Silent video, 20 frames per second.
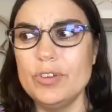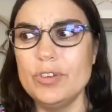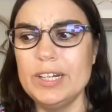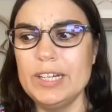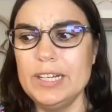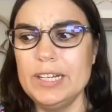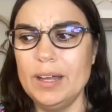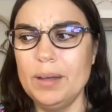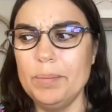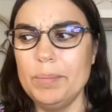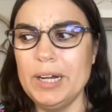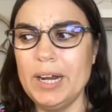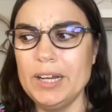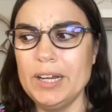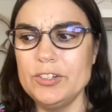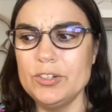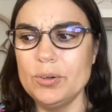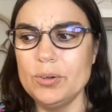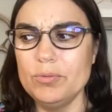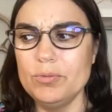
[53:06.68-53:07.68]
funny. I mean, I
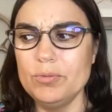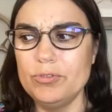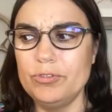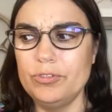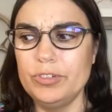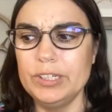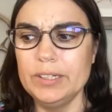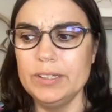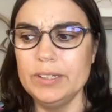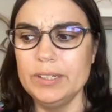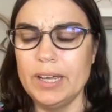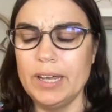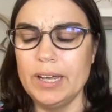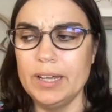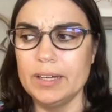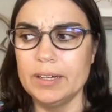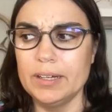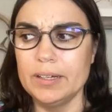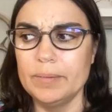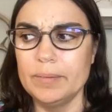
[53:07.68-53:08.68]
don't feel
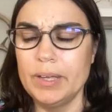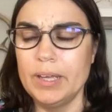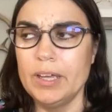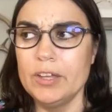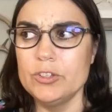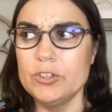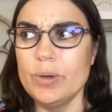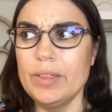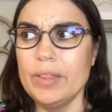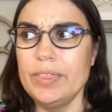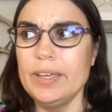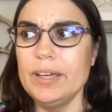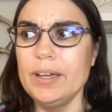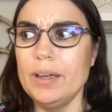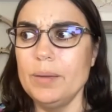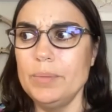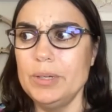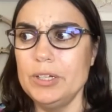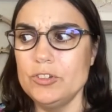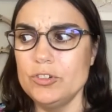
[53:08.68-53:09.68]
like so. I think
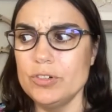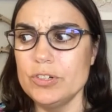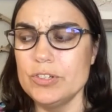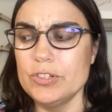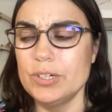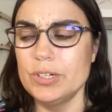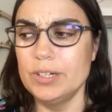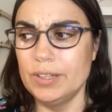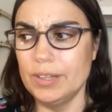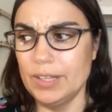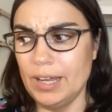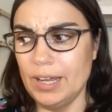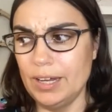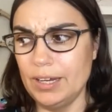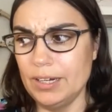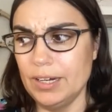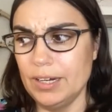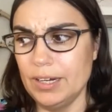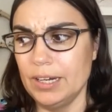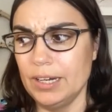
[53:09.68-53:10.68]
I'm interested in the
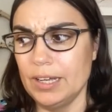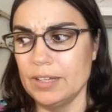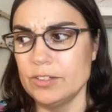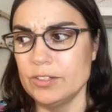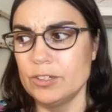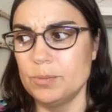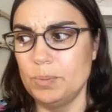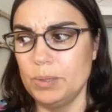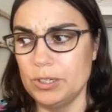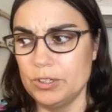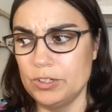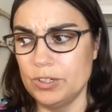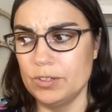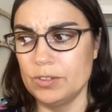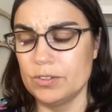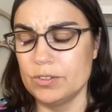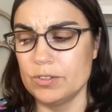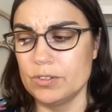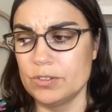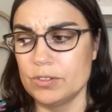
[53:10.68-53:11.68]
hate against
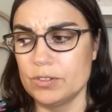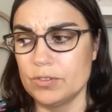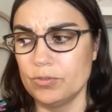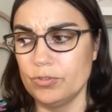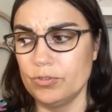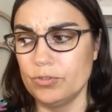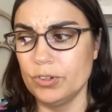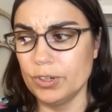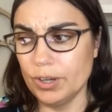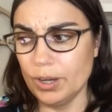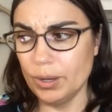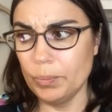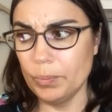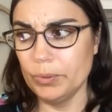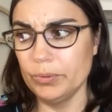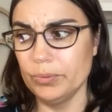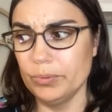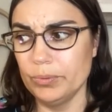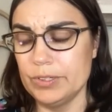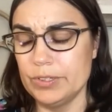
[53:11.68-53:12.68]
pigeons for a couple
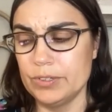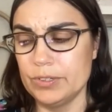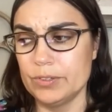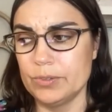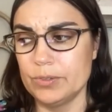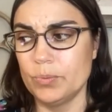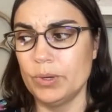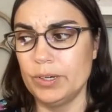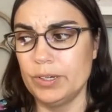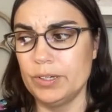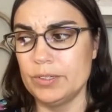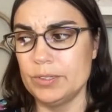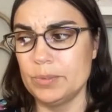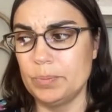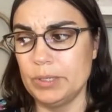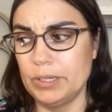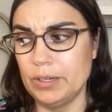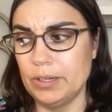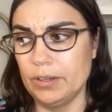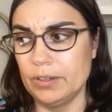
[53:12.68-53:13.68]
of reasons. One is
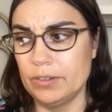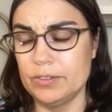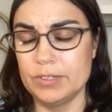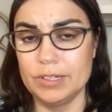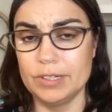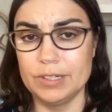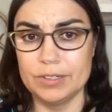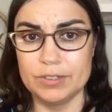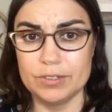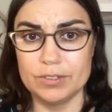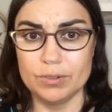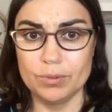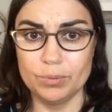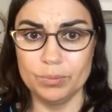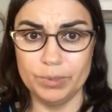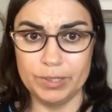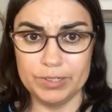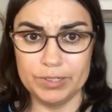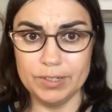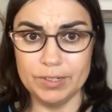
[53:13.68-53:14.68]
because it's so
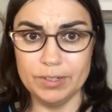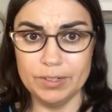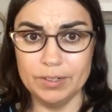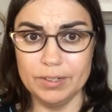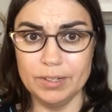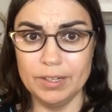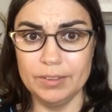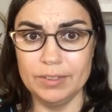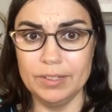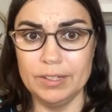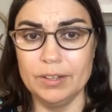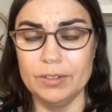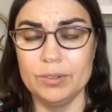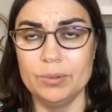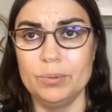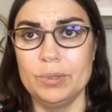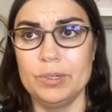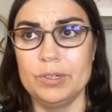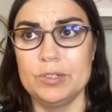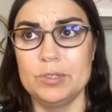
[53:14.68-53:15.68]
recent, and the other
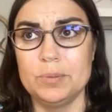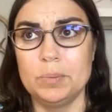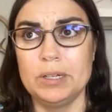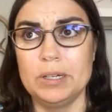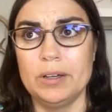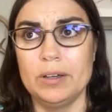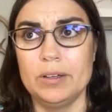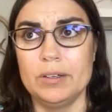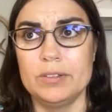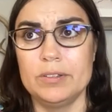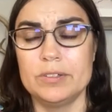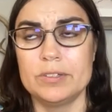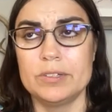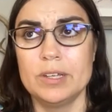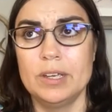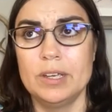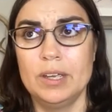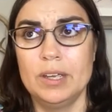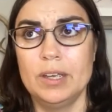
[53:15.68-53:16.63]
one is because